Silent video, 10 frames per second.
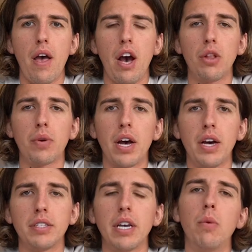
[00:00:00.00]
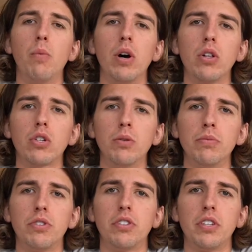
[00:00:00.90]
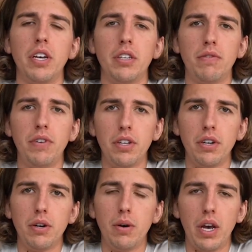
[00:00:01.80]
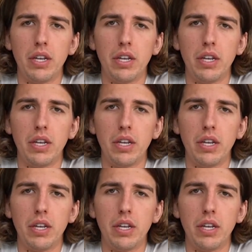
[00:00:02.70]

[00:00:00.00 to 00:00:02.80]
Hello guys and welcome to today's video.